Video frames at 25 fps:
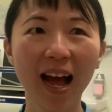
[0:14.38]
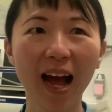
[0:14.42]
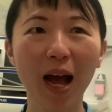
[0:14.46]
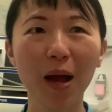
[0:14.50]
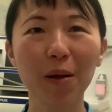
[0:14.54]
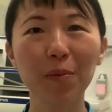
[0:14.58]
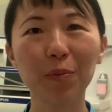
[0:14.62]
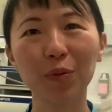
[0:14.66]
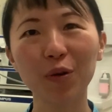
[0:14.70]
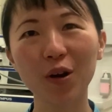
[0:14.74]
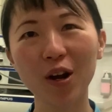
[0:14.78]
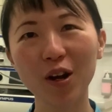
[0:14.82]

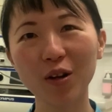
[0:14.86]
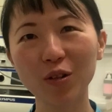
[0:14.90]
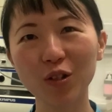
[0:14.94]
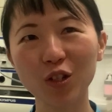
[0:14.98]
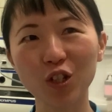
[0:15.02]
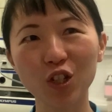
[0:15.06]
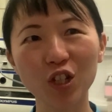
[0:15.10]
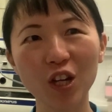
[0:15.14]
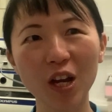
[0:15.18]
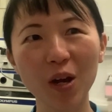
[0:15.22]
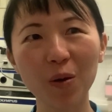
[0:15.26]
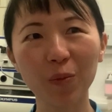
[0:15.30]
I'm proud to
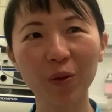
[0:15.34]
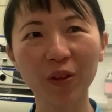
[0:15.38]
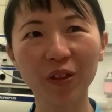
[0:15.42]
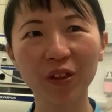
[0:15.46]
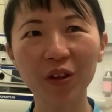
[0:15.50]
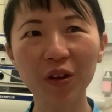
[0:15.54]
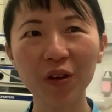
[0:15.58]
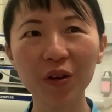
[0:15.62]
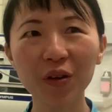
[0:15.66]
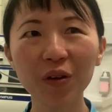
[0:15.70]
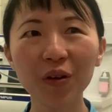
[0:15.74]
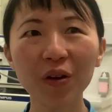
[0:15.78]
share with
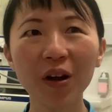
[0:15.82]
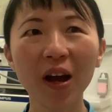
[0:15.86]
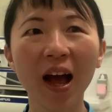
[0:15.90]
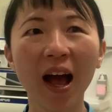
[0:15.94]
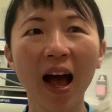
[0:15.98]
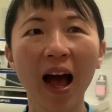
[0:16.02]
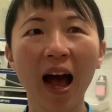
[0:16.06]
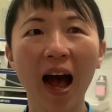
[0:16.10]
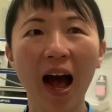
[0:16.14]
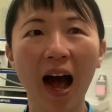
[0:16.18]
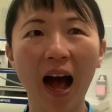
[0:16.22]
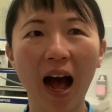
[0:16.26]
you
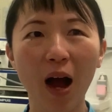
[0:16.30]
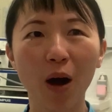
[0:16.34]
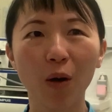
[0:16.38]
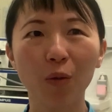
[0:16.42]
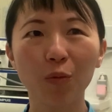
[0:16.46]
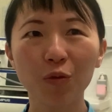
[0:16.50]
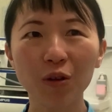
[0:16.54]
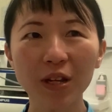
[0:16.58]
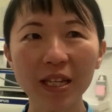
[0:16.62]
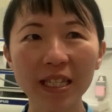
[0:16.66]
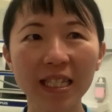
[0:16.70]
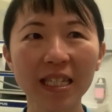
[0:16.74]
our
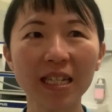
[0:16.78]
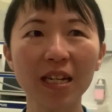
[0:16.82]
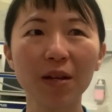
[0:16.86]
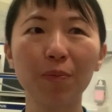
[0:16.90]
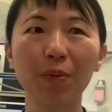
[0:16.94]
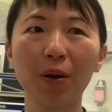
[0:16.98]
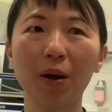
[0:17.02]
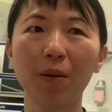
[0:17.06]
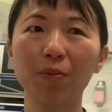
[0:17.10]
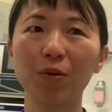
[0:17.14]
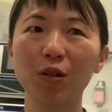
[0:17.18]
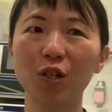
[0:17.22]
recently
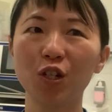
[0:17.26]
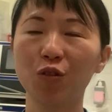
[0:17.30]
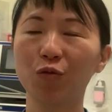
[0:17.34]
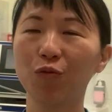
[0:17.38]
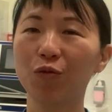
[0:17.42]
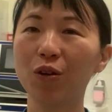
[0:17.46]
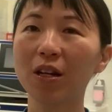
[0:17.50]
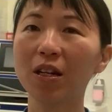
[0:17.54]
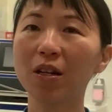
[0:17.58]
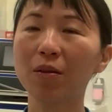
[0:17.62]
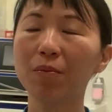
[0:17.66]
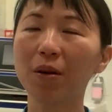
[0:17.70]
published
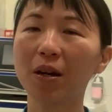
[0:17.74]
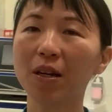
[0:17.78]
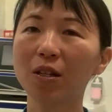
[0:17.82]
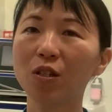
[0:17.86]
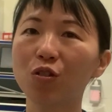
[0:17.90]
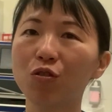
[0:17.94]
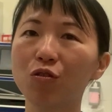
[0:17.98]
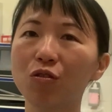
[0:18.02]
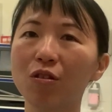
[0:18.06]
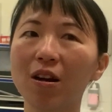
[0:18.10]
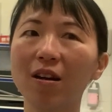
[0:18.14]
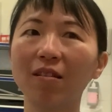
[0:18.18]

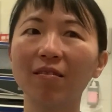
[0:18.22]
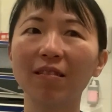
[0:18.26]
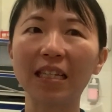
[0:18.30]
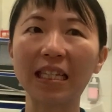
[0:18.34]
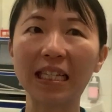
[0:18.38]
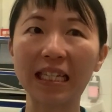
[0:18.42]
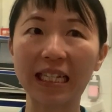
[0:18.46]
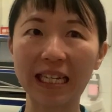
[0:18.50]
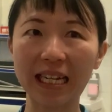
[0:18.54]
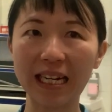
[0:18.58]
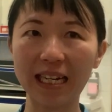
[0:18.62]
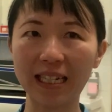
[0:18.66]
randomized trial
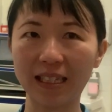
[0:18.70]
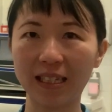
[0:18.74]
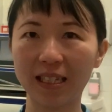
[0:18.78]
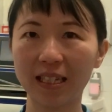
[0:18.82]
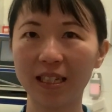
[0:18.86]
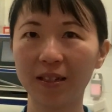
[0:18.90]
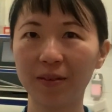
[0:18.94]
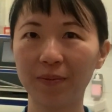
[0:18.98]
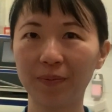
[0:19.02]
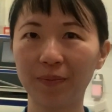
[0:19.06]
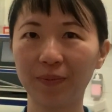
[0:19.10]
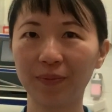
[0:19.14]
in gut.
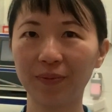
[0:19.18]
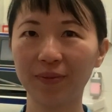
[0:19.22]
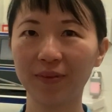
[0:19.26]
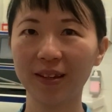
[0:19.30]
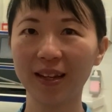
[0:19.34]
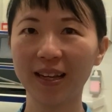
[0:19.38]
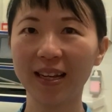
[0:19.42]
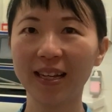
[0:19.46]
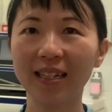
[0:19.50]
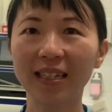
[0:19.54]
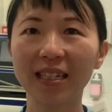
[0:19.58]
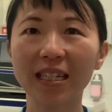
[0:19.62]

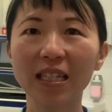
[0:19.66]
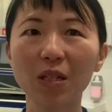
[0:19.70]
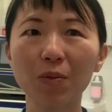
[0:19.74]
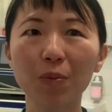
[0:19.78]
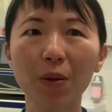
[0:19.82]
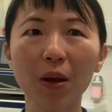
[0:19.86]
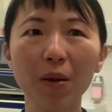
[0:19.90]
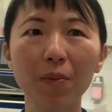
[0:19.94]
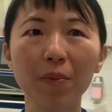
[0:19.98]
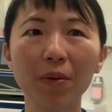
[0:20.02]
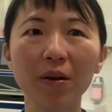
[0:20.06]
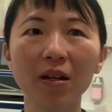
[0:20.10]
This
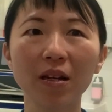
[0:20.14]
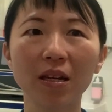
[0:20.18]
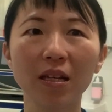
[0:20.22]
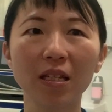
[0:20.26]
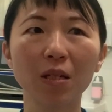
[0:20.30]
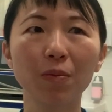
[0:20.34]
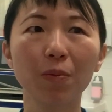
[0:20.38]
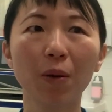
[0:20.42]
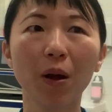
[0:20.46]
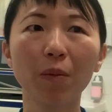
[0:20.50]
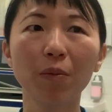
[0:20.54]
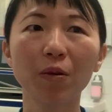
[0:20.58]
paper
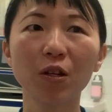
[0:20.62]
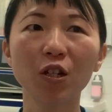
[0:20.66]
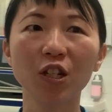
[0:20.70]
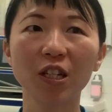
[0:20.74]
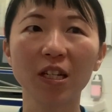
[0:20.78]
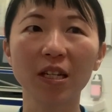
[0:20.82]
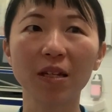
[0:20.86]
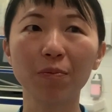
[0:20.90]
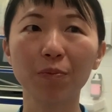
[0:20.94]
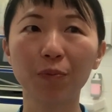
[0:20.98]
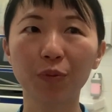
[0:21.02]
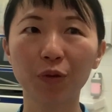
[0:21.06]
is published
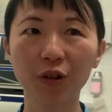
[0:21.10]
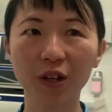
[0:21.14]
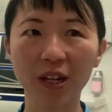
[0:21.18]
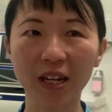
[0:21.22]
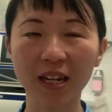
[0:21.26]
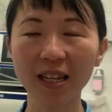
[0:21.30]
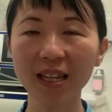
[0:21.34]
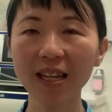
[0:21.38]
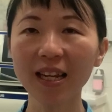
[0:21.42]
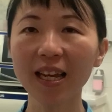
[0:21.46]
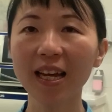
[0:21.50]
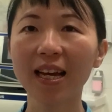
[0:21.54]
in
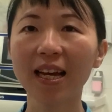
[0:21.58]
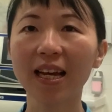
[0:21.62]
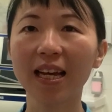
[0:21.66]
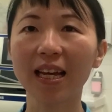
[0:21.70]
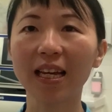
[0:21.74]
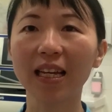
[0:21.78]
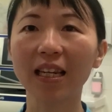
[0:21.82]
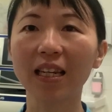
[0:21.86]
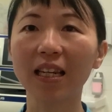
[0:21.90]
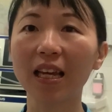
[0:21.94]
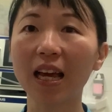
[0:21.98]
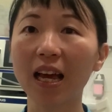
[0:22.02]
print
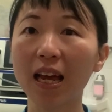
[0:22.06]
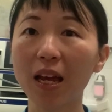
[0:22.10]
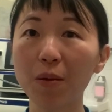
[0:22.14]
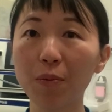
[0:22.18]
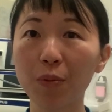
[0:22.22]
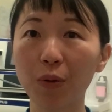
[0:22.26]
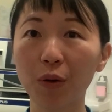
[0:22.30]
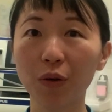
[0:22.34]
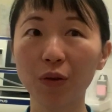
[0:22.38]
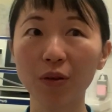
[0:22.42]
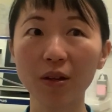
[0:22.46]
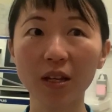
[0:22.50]
in the
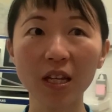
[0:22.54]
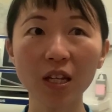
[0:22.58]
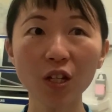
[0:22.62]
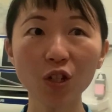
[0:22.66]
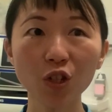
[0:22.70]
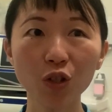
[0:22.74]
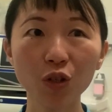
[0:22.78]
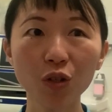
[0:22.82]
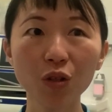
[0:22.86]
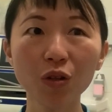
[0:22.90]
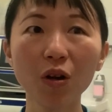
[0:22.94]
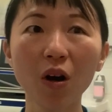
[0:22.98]
April
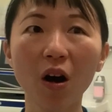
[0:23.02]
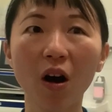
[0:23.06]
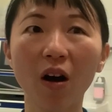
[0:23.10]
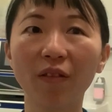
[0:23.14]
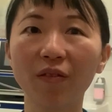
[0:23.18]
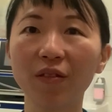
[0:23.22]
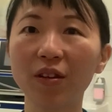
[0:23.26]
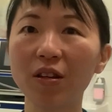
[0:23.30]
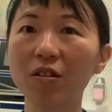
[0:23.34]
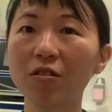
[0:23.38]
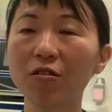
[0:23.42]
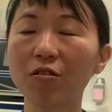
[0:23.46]
issue
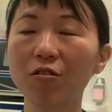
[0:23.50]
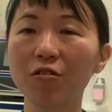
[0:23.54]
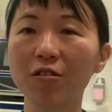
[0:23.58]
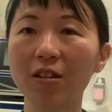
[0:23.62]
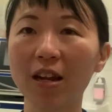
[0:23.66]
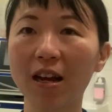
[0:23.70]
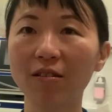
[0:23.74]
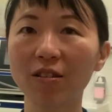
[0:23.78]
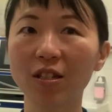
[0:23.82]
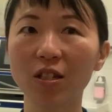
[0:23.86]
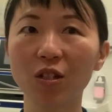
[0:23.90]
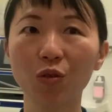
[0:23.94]
of U
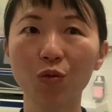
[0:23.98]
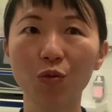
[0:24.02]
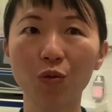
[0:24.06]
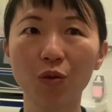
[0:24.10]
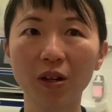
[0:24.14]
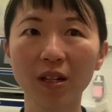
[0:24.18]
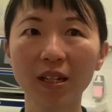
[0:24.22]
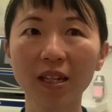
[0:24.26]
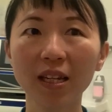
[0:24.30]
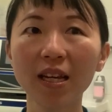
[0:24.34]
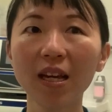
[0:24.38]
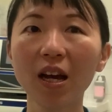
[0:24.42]

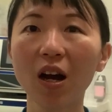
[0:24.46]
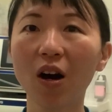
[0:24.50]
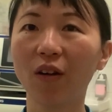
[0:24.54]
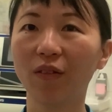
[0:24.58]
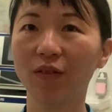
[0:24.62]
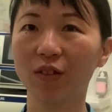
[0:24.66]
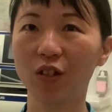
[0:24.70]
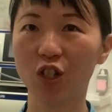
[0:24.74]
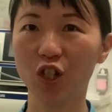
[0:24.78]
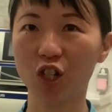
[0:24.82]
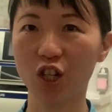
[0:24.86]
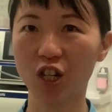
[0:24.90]
2020
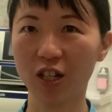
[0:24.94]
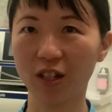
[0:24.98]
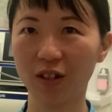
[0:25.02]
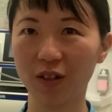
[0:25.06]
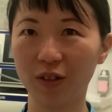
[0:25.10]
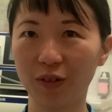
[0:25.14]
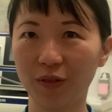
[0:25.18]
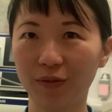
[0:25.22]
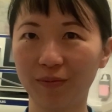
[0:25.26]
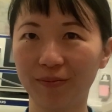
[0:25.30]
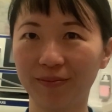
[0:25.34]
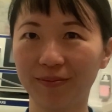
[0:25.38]
of the journal.